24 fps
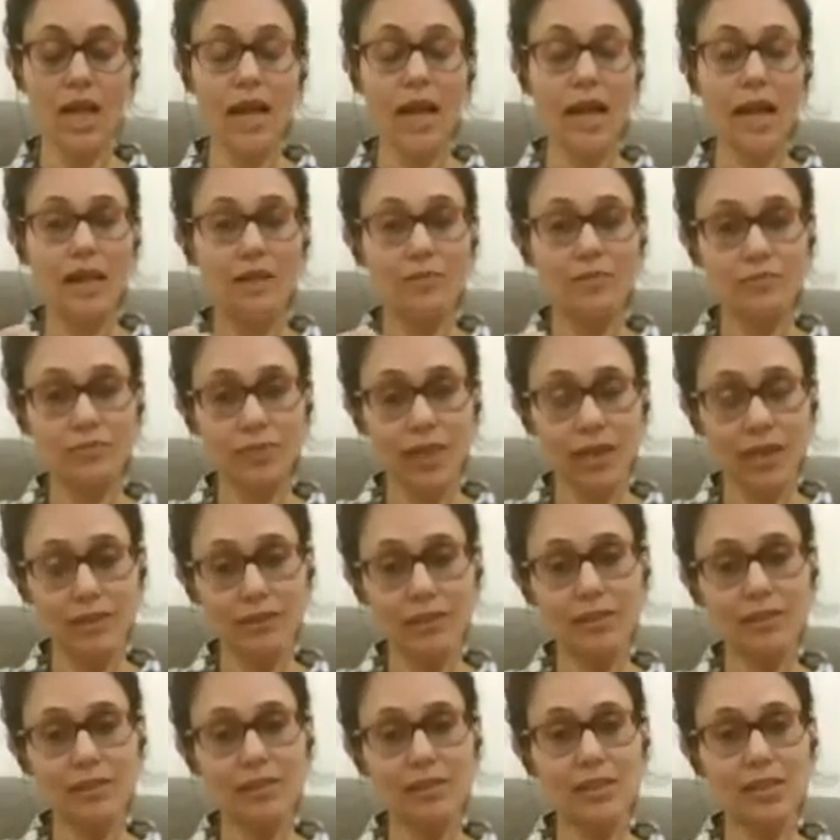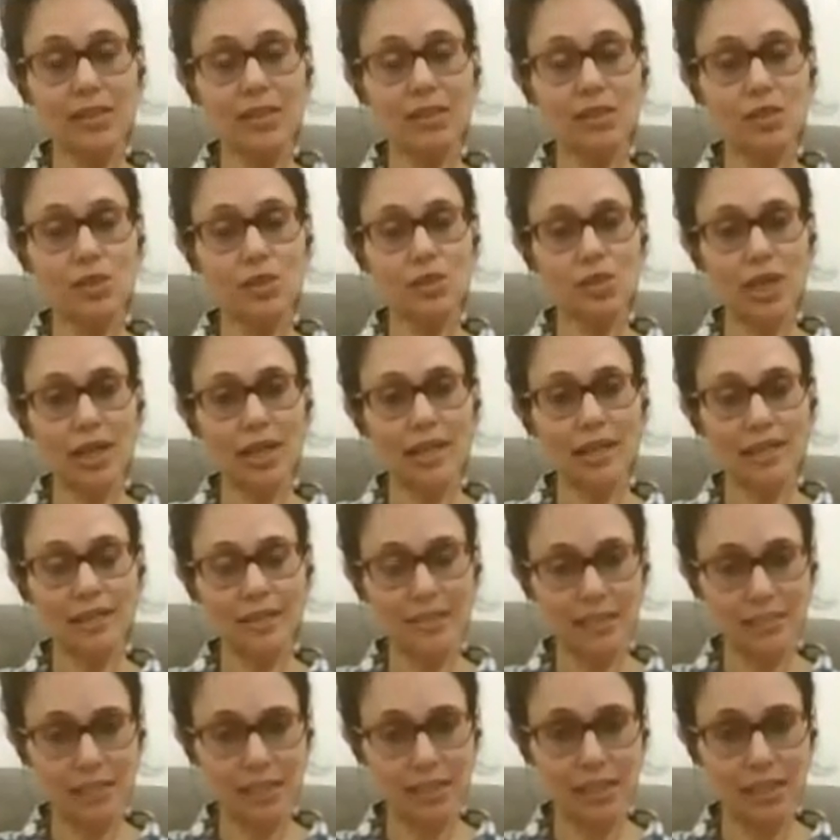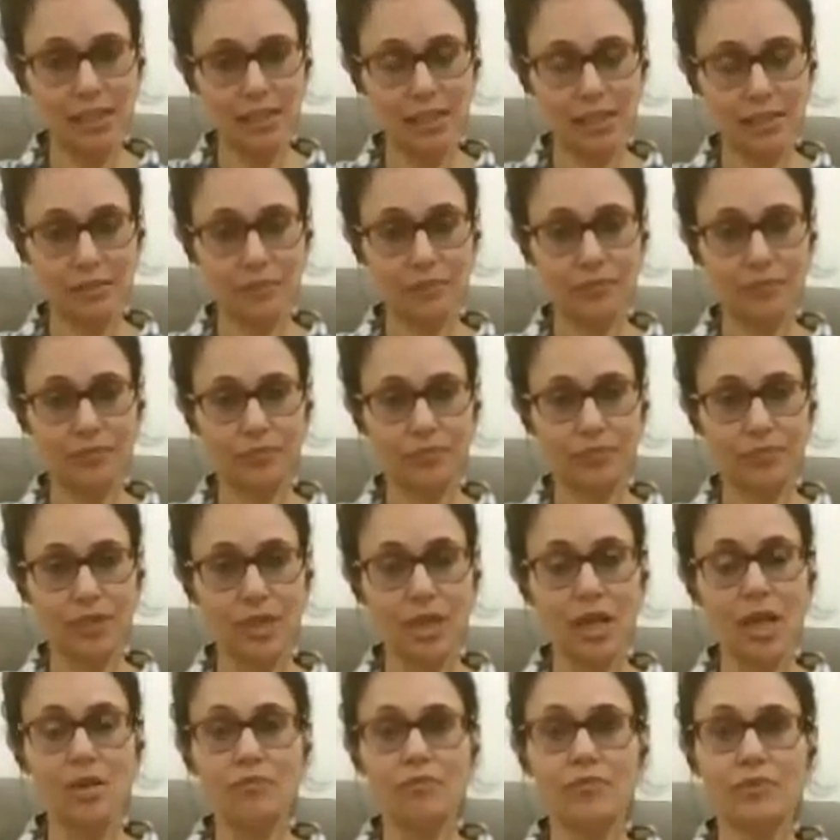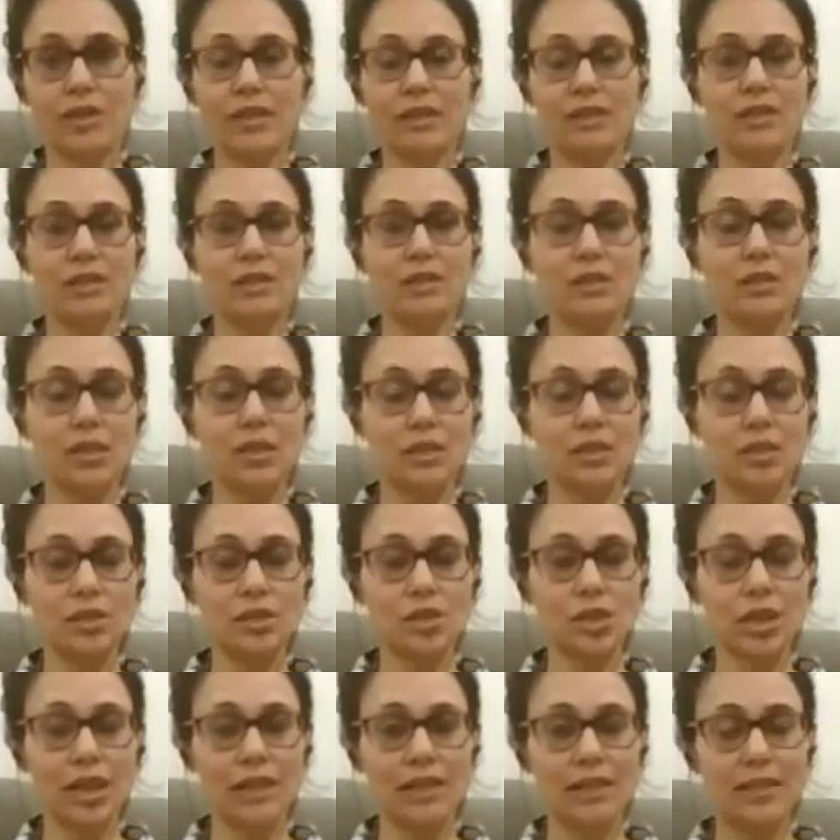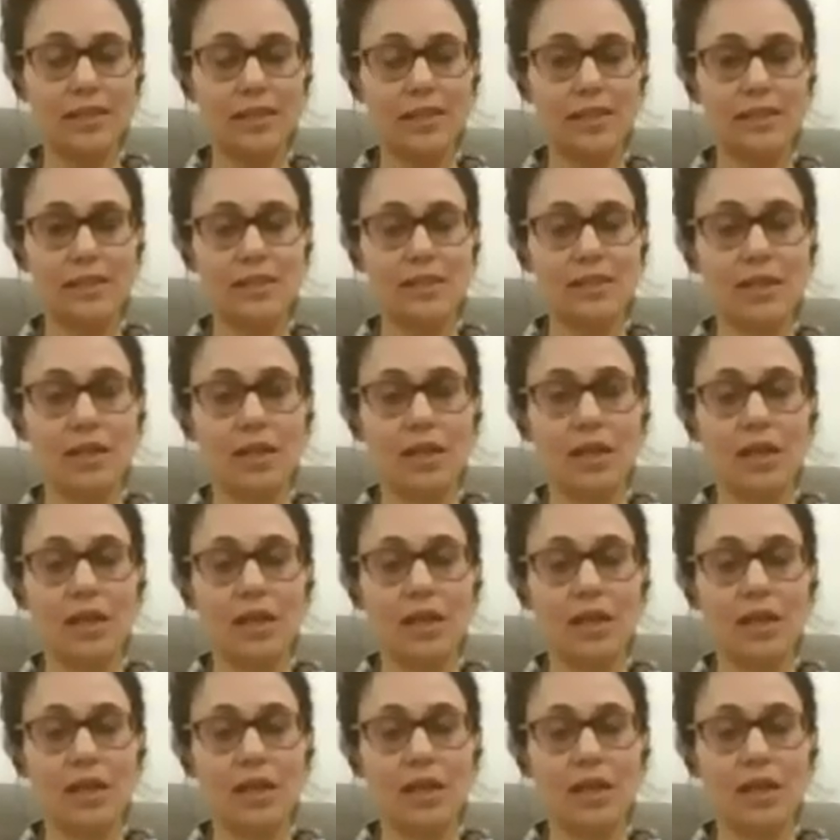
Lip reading: And when this inner child is healed, when this inner child is